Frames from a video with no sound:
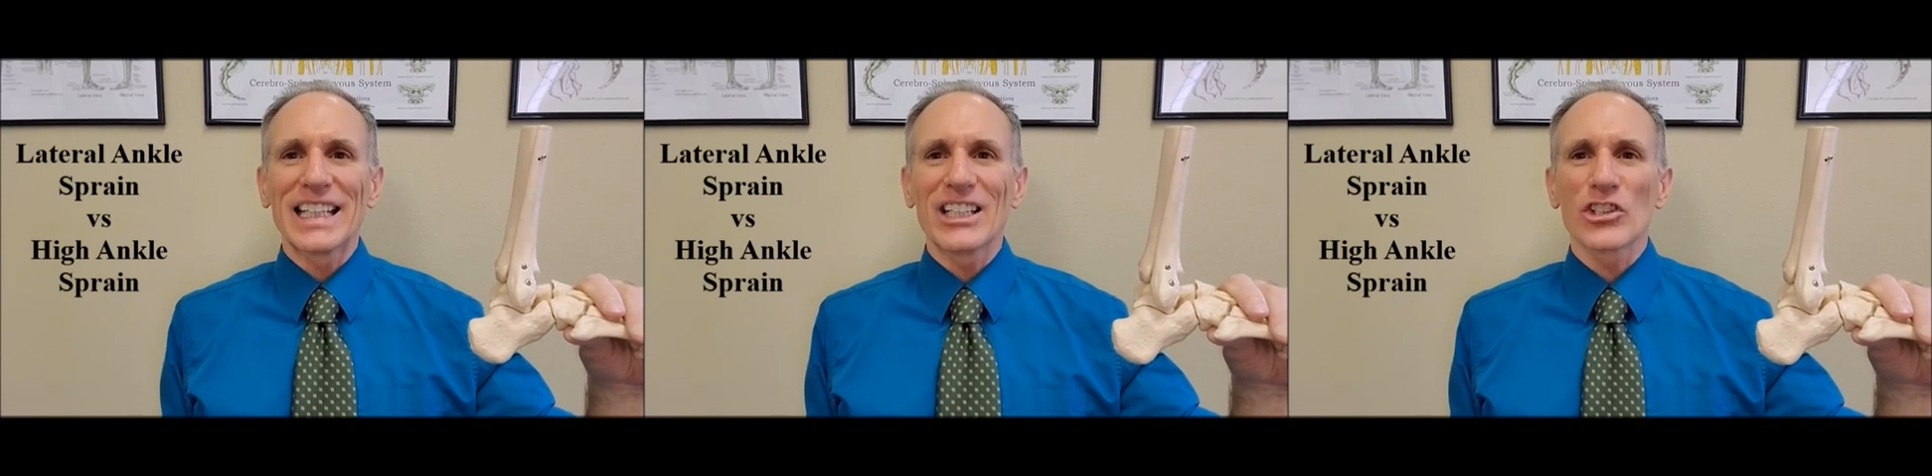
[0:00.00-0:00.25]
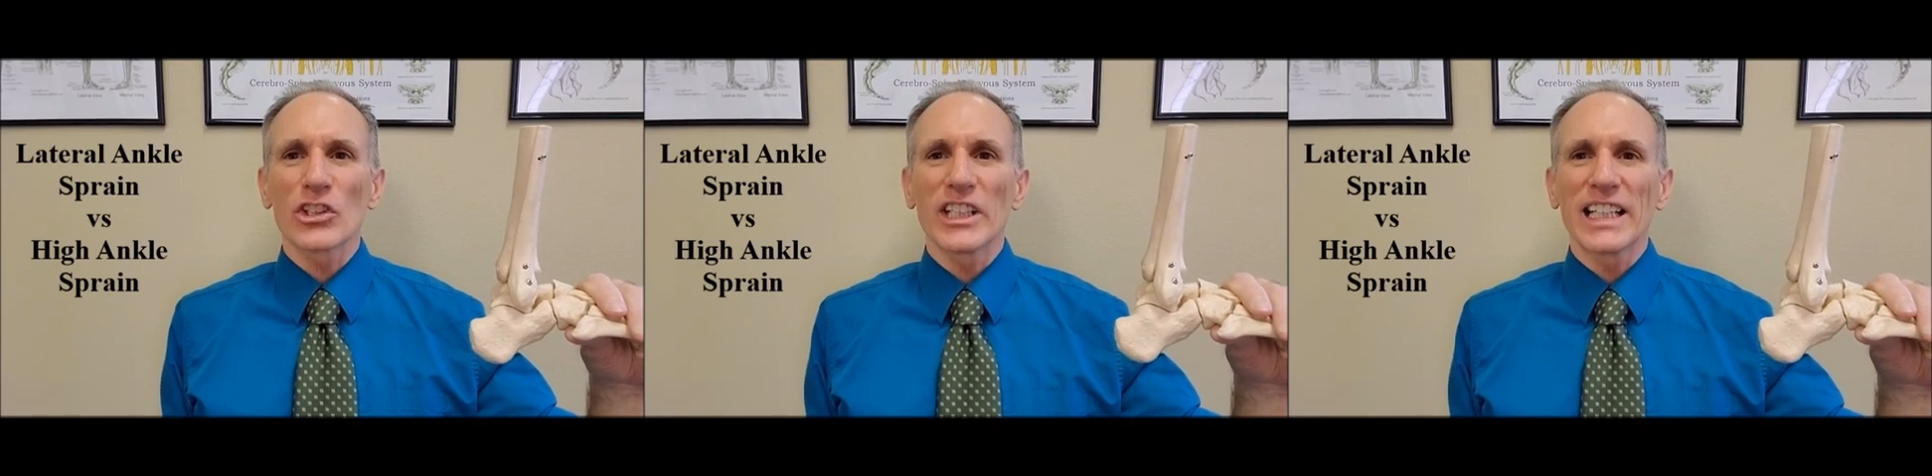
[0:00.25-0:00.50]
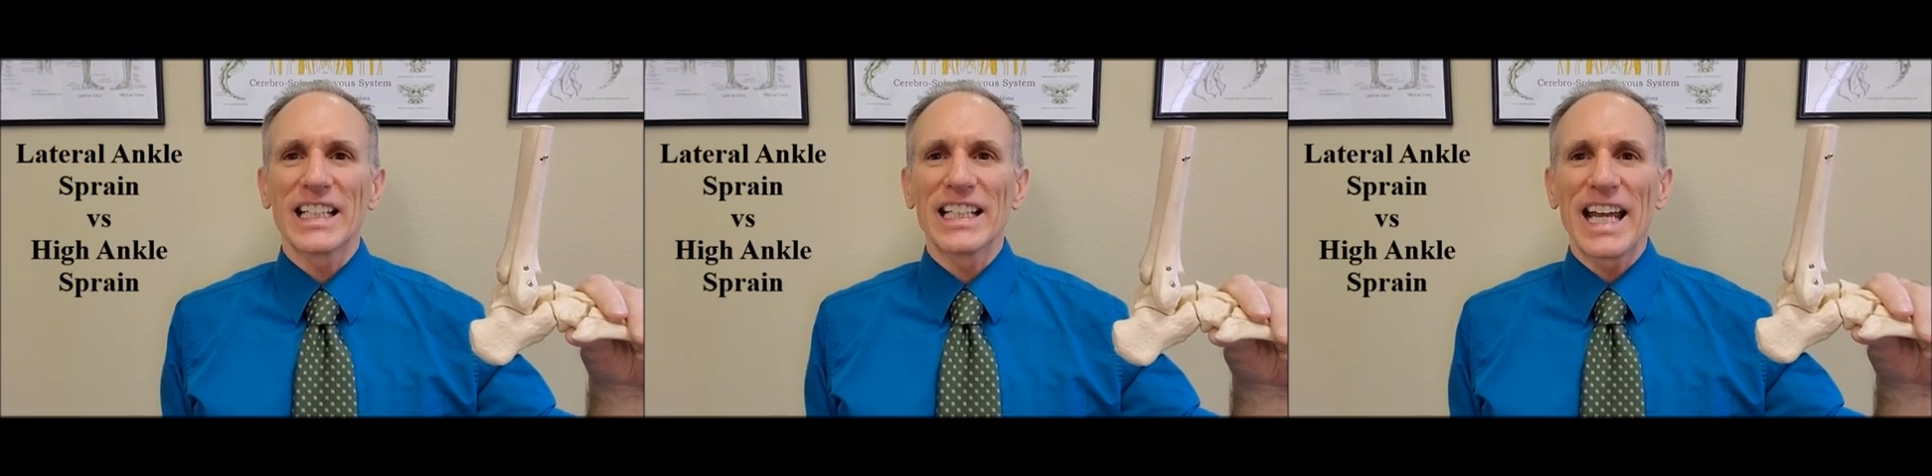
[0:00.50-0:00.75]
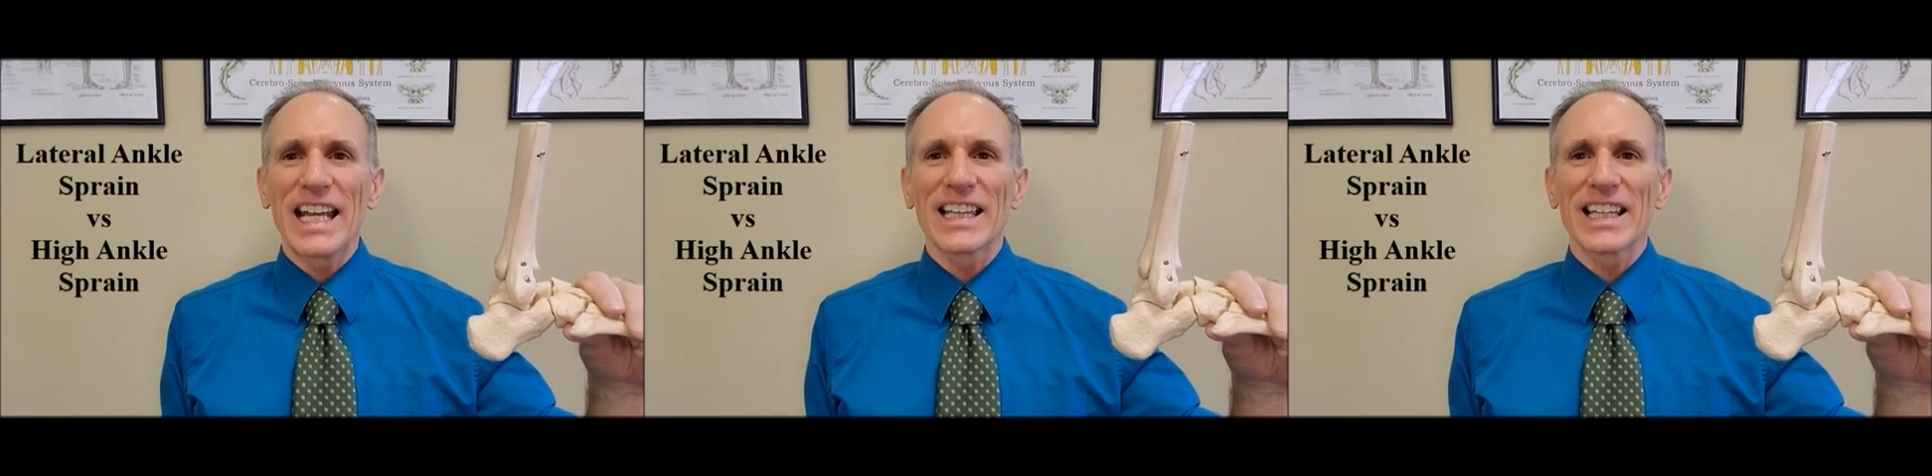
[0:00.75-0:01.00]
injured
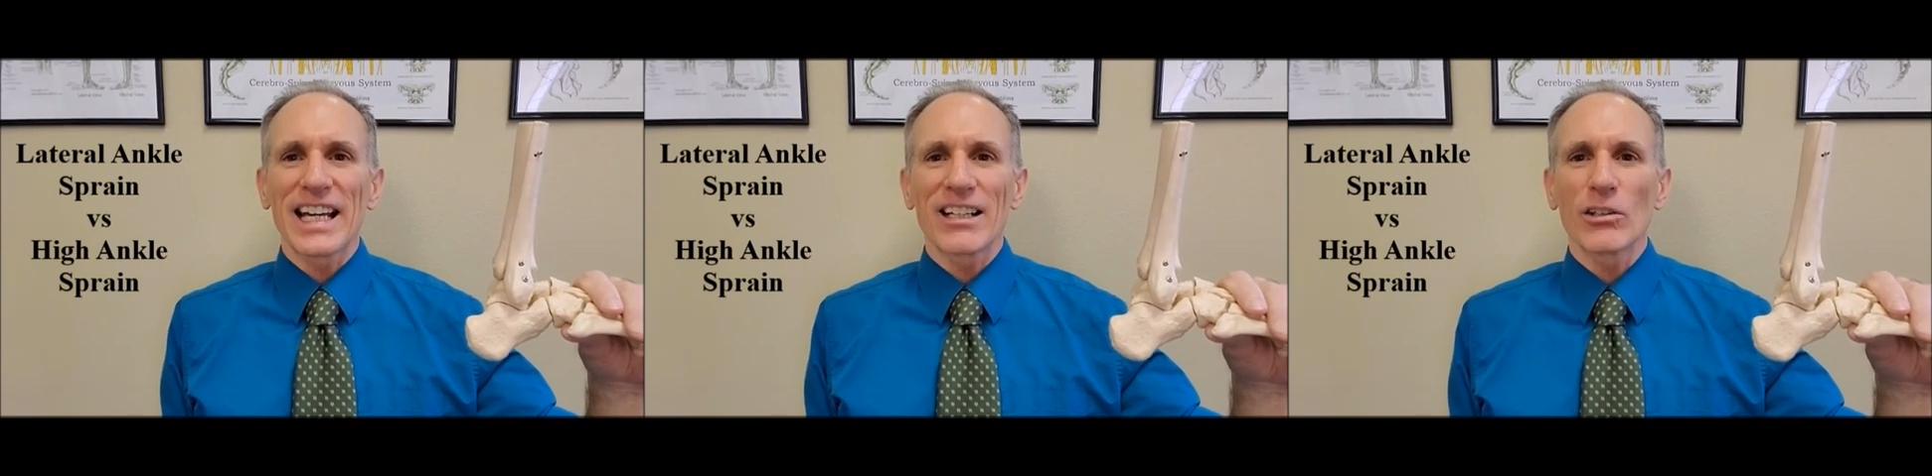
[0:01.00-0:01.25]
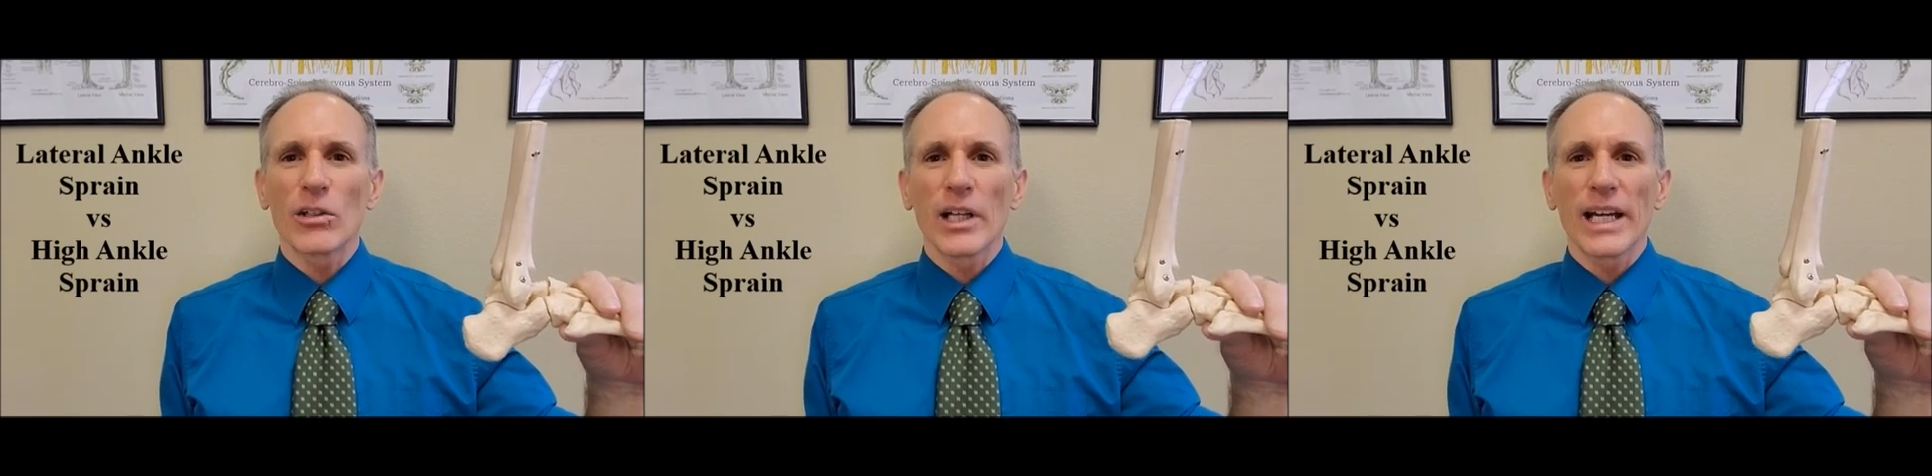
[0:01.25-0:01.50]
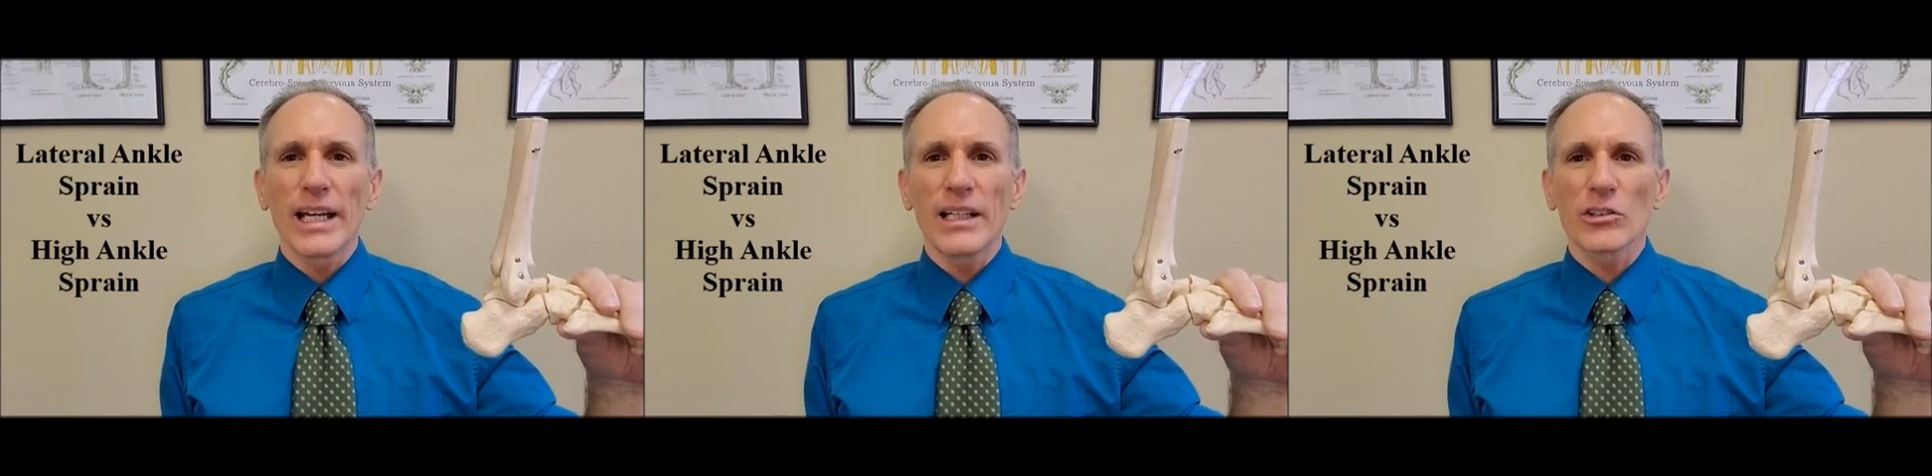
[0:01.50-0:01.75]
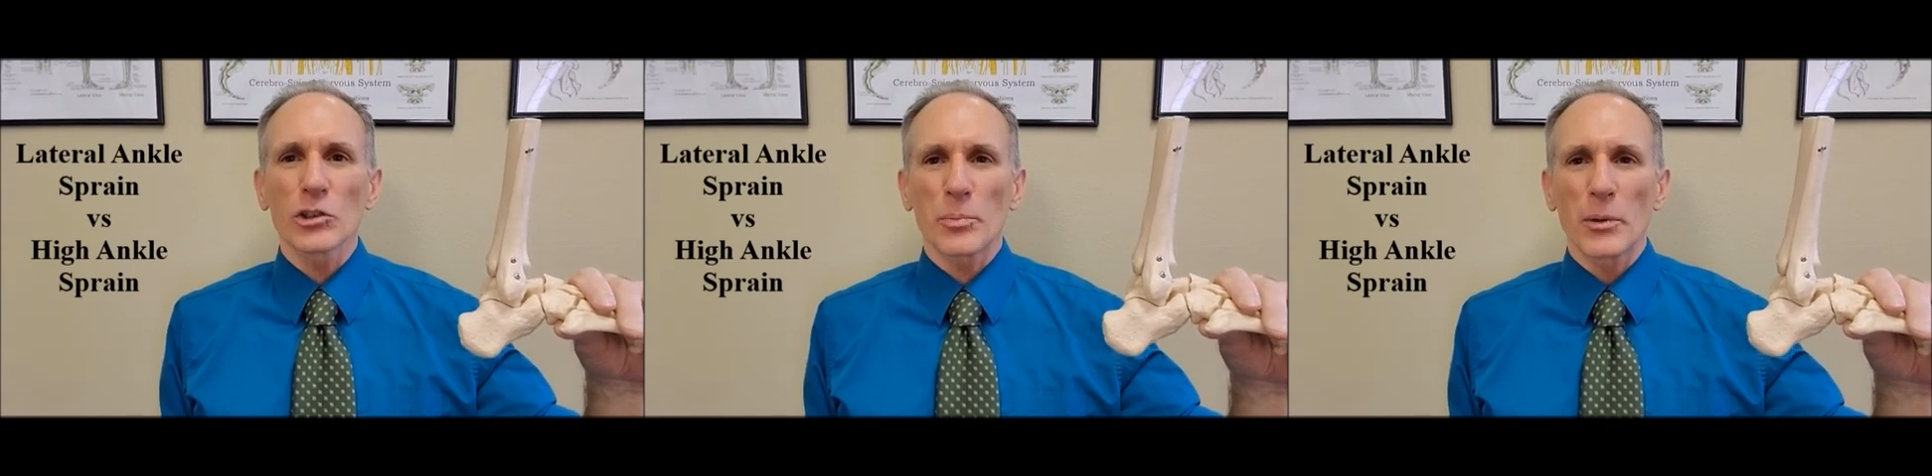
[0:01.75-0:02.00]
in a lateral
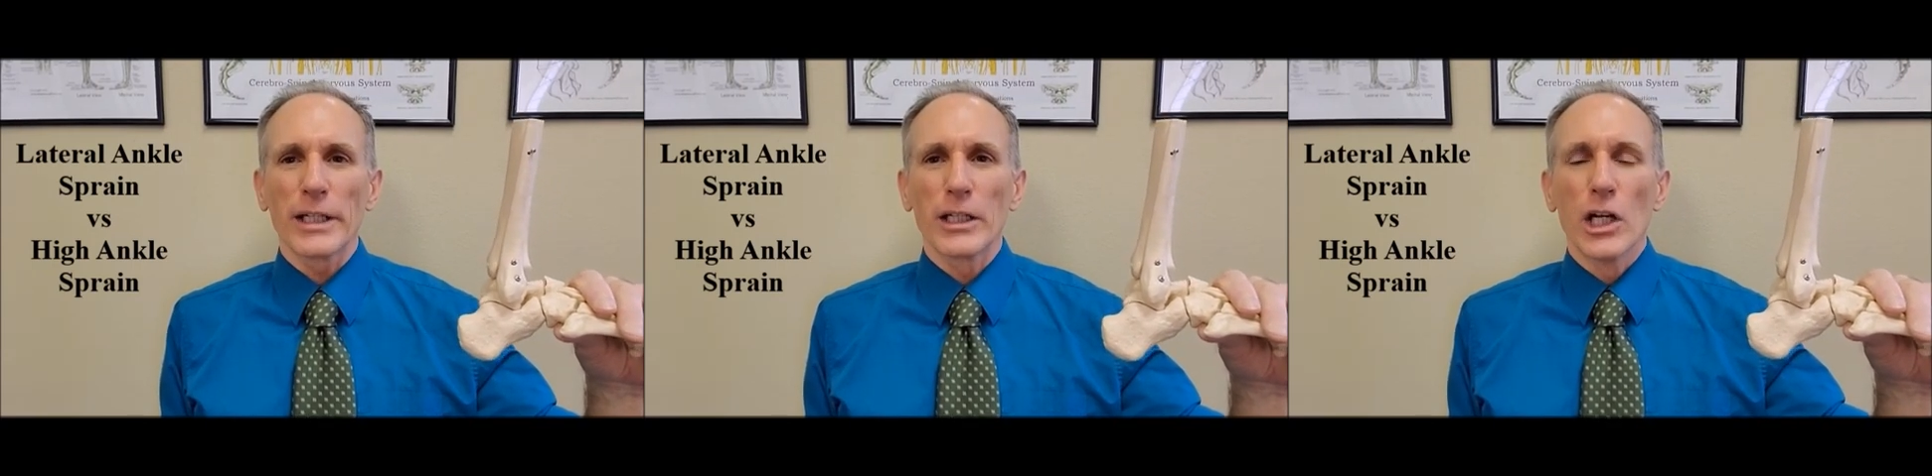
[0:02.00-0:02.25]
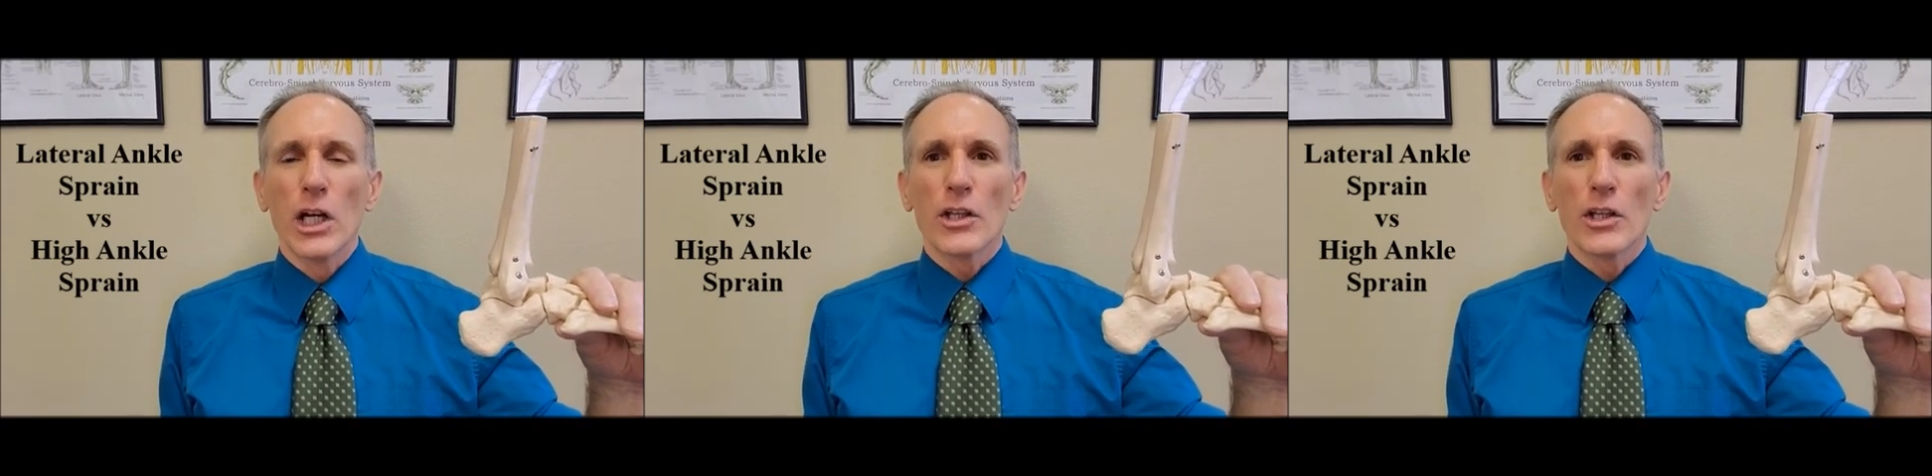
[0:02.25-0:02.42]
ankle sprain.